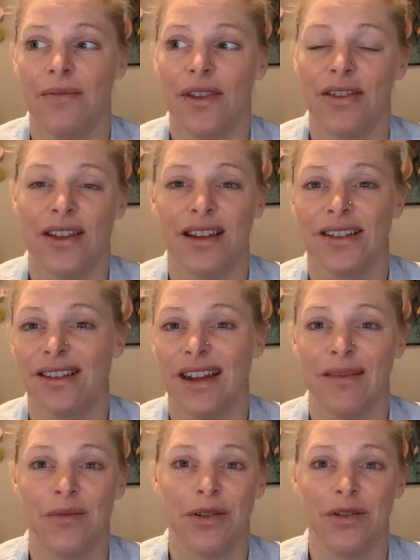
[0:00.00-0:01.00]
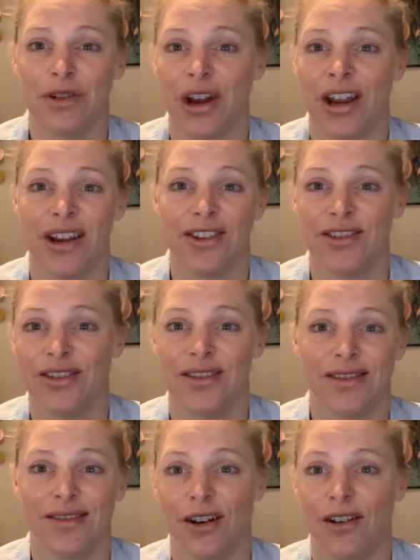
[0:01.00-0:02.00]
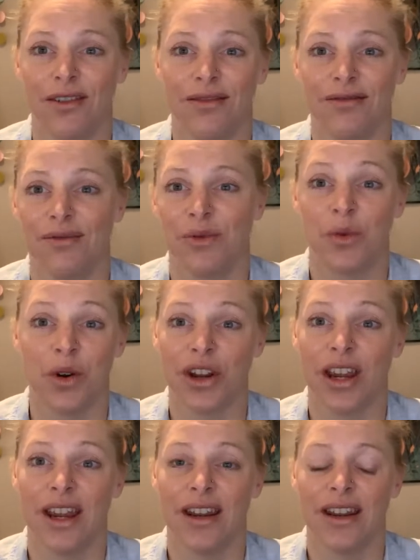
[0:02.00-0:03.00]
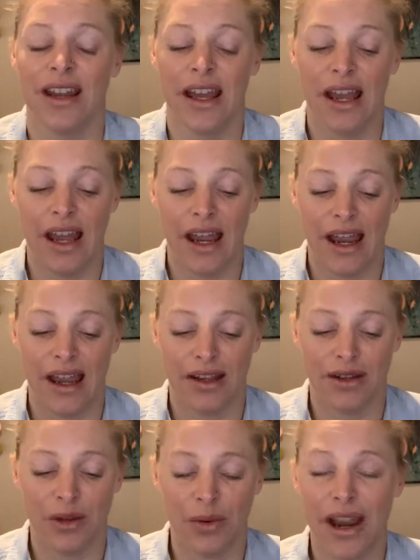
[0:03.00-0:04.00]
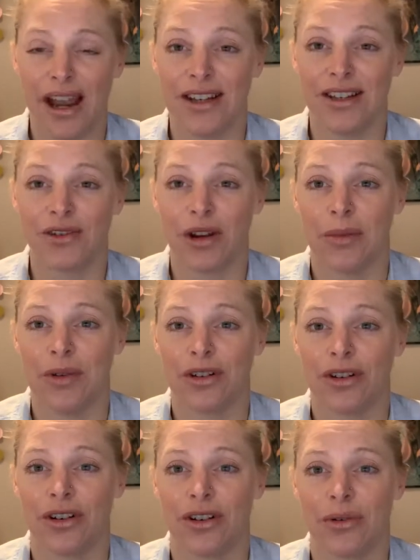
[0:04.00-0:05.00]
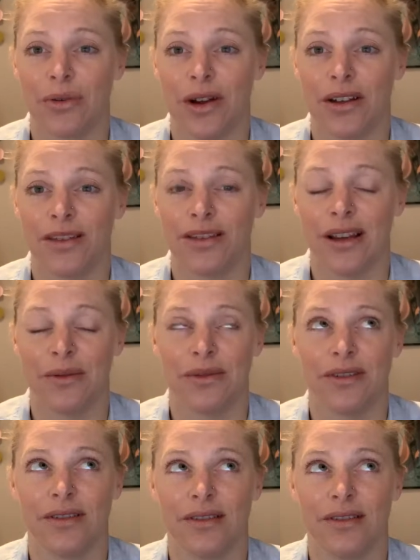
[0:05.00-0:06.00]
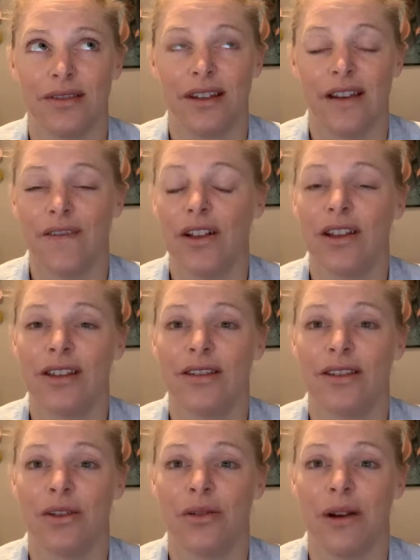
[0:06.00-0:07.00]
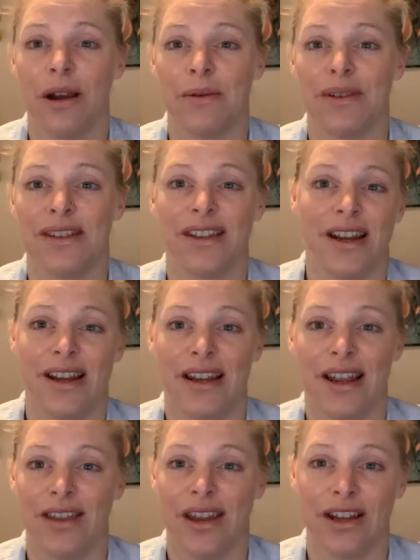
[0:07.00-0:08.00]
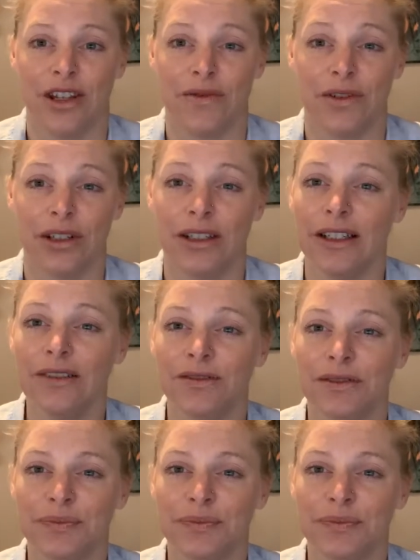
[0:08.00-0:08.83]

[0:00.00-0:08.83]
the things that I've been trying just aren't working. And the way I described it to her was I felt as though I was standing at the edge of a cliff